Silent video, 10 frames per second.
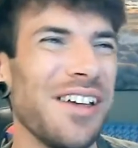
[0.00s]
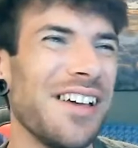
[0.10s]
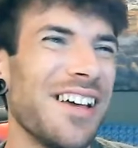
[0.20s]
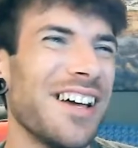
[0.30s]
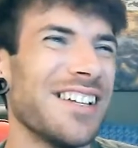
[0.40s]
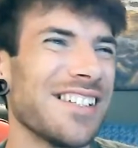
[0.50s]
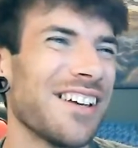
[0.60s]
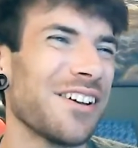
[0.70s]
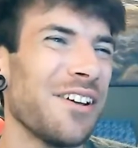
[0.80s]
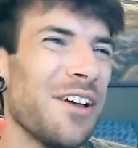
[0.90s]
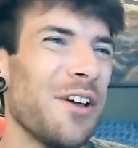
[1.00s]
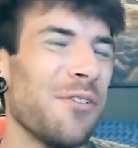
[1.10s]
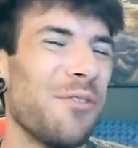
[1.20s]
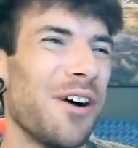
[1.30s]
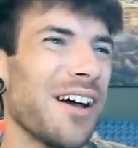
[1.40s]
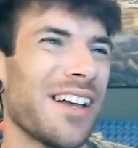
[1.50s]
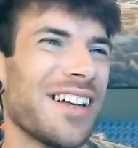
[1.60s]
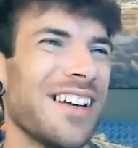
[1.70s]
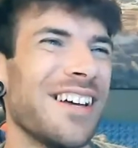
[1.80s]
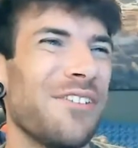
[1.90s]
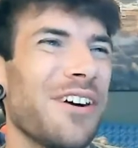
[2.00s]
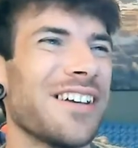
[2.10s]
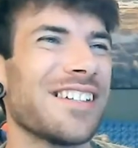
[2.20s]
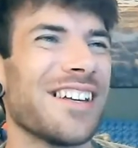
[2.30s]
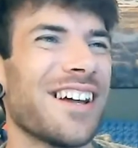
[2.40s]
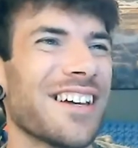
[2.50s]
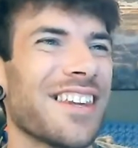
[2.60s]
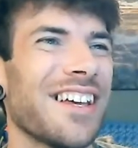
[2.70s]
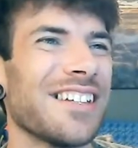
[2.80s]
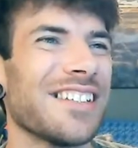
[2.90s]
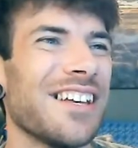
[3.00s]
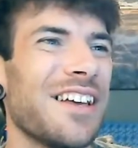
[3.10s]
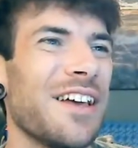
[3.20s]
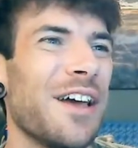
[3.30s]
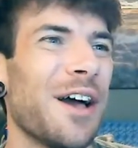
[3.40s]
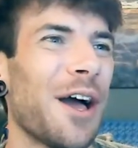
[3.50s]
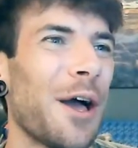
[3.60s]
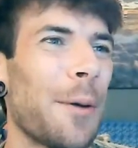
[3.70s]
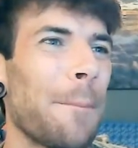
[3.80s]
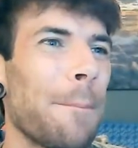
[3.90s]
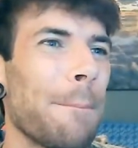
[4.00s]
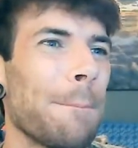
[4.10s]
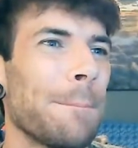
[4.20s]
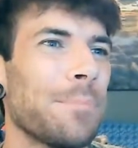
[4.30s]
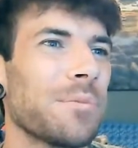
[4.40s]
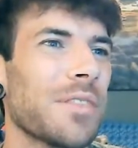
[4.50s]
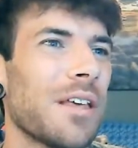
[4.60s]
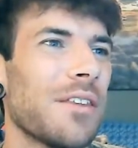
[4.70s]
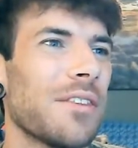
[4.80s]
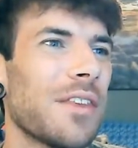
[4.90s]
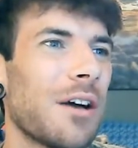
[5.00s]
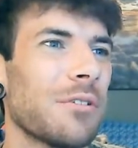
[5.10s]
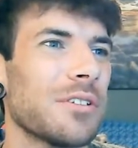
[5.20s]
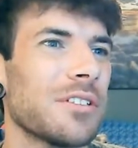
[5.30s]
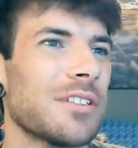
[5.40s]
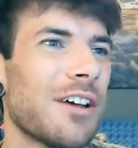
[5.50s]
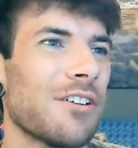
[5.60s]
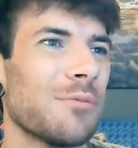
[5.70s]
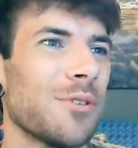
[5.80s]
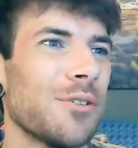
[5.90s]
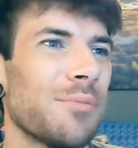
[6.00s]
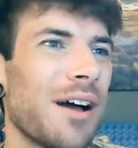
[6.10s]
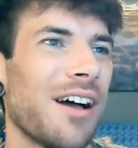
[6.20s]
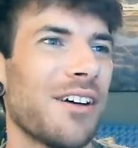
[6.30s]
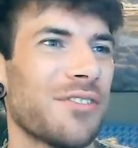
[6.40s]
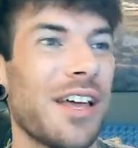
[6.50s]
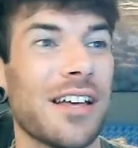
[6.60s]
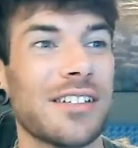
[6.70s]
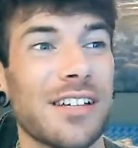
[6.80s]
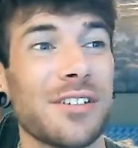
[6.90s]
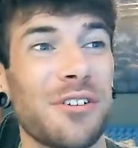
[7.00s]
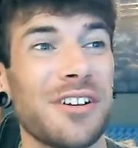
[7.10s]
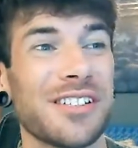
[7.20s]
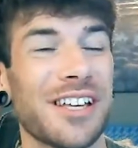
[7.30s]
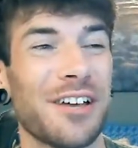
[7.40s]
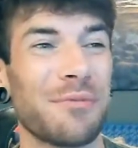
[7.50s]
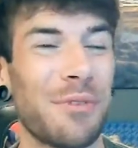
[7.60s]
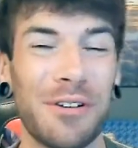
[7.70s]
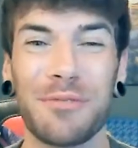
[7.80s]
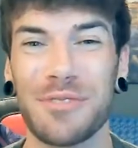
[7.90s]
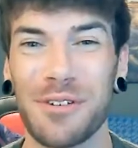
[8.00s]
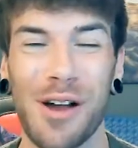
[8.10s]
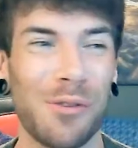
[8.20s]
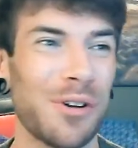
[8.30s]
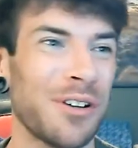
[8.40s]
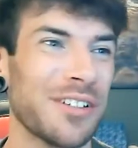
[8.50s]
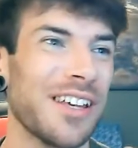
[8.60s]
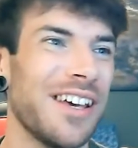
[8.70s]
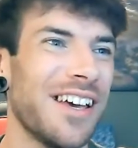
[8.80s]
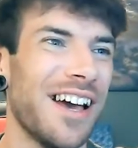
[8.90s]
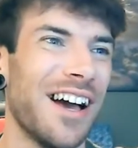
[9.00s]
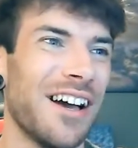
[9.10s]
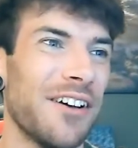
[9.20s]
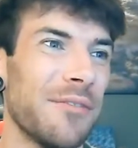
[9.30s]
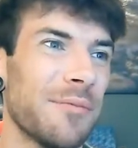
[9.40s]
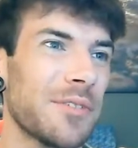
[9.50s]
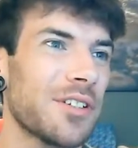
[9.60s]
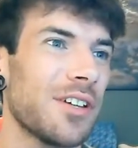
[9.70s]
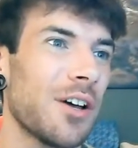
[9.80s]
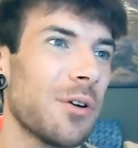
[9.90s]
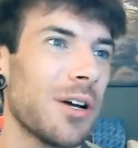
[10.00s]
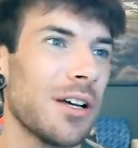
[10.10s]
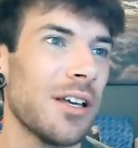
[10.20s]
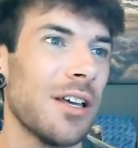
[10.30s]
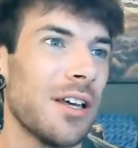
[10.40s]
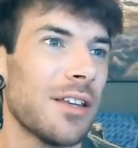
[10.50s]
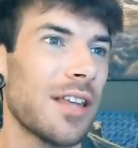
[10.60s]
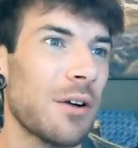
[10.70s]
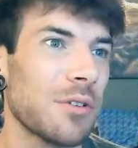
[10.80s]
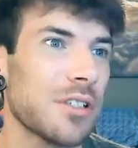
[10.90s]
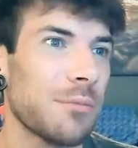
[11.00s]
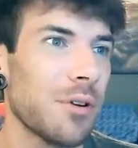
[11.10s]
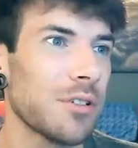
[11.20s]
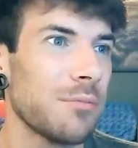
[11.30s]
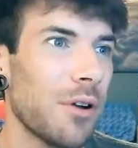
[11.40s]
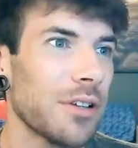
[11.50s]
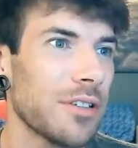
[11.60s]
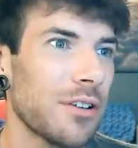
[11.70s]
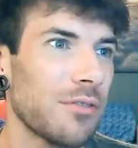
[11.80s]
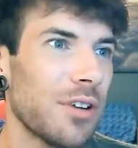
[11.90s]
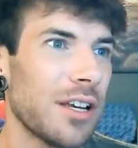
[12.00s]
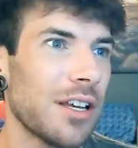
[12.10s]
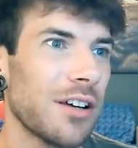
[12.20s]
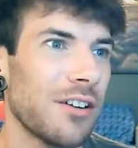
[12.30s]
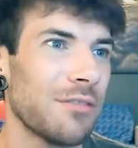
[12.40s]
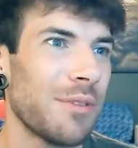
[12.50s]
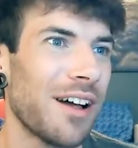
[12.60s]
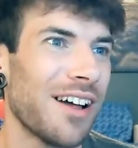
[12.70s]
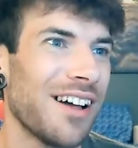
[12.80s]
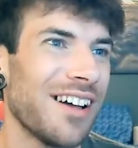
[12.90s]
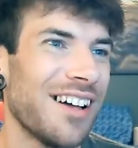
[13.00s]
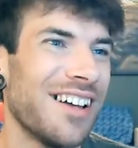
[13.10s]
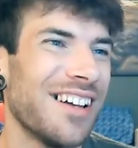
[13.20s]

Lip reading: It's like, why? Why is it like this? Um, that was terrible. Bath. Yes, it was, Skip. Welcome to our world. Shinoa, that was the most monotone reading of Baha.